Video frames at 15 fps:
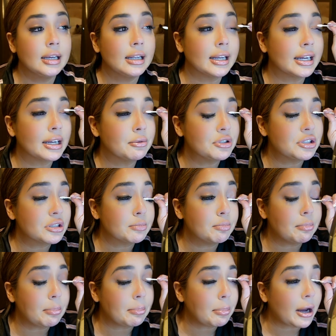It was just
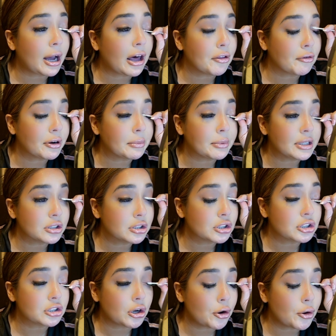bothering me
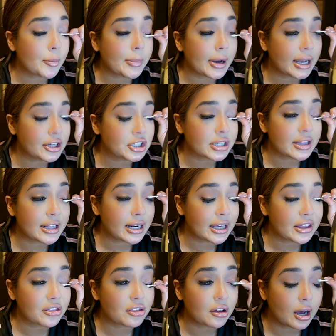so much. And then I
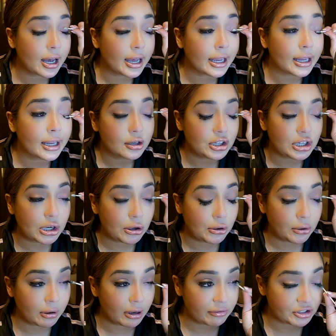thought, you
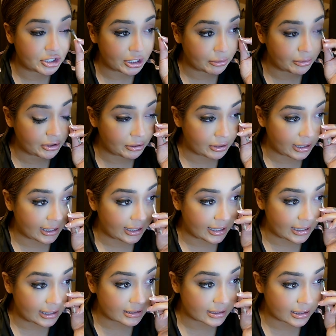know, I've shared with you
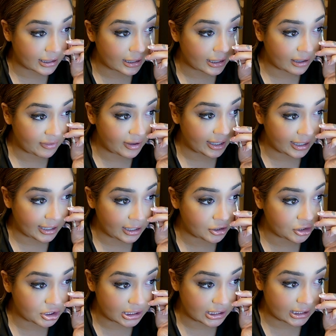guys, I have
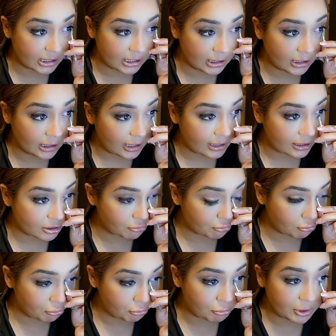ADHD. It's
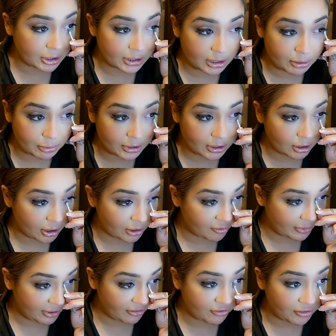really, really hard
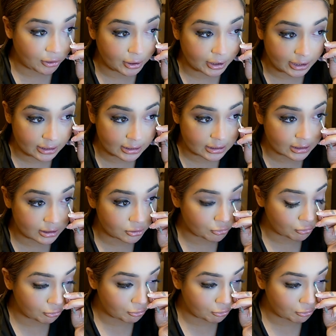for me to focus. It's